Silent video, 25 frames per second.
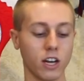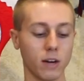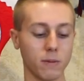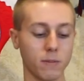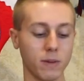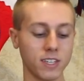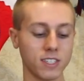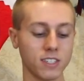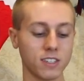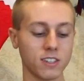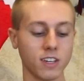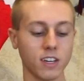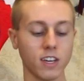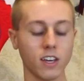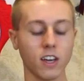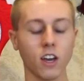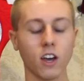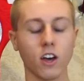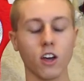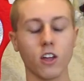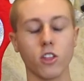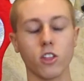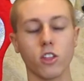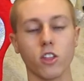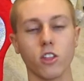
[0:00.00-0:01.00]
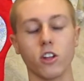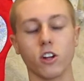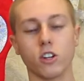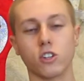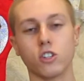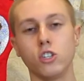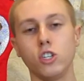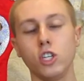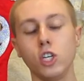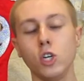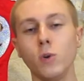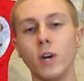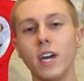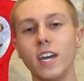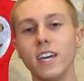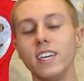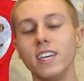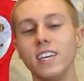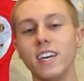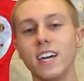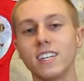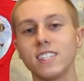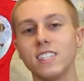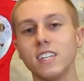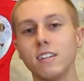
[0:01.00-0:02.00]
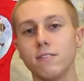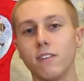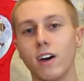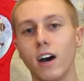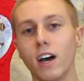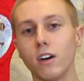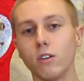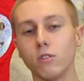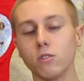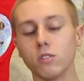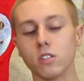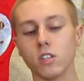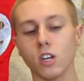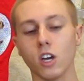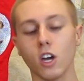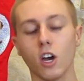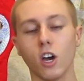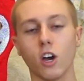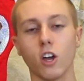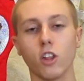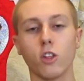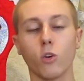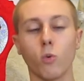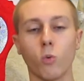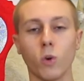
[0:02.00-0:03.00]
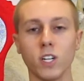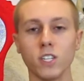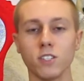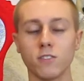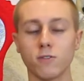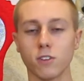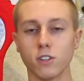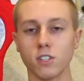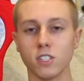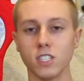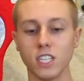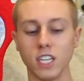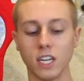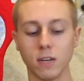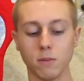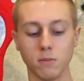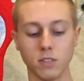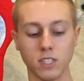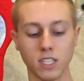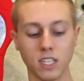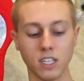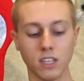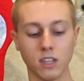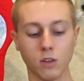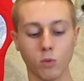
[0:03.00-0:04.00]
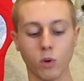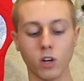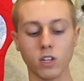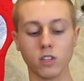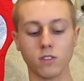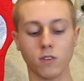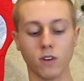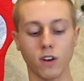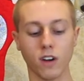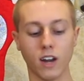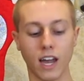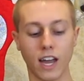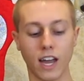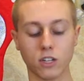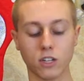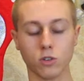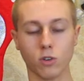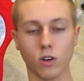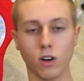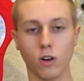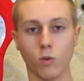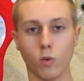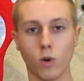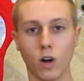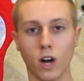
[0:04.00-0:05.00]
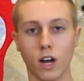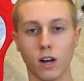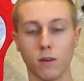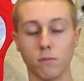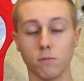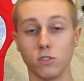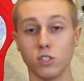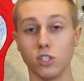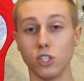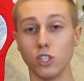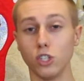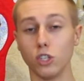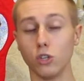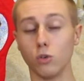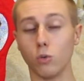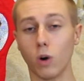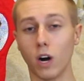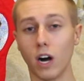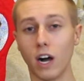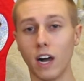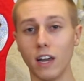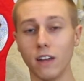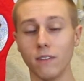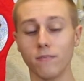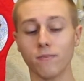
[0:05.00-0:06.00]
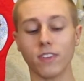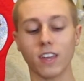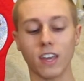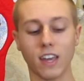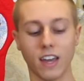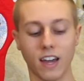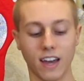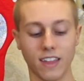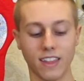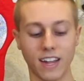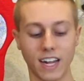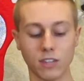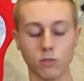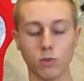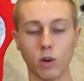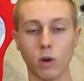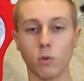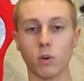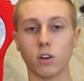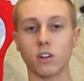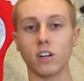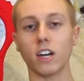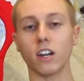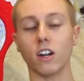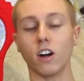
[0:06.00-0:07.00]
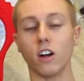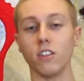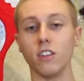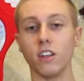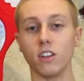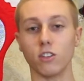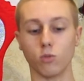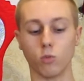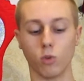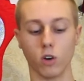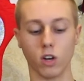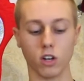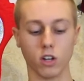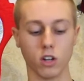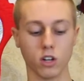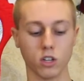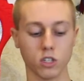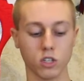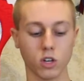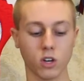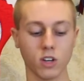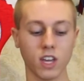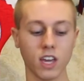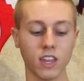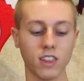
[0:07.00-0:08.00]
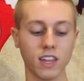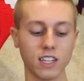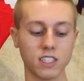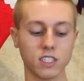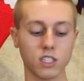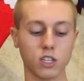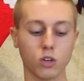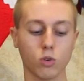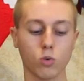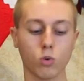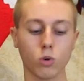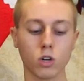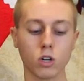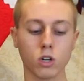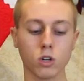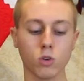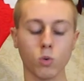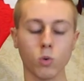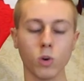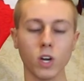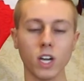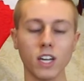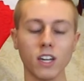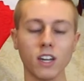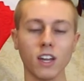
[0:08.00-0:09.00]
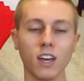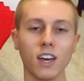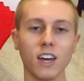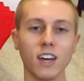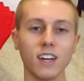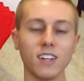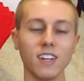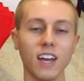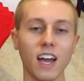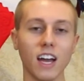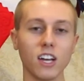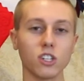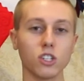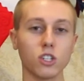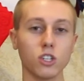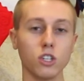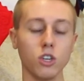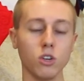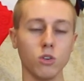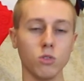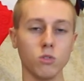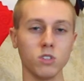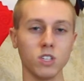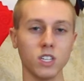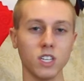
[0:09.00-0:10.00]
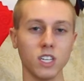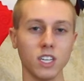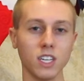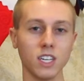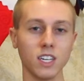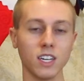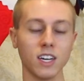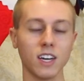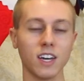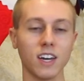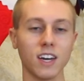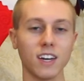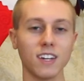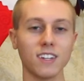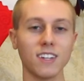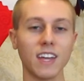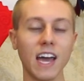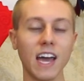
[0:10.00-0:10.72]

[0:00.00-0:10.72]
Now basically, there's two .exe files, the one's for CMD, the one's actual GUI, and that's why we're clicking on this one. So again, that's the Quarkcoin-qt-.exe.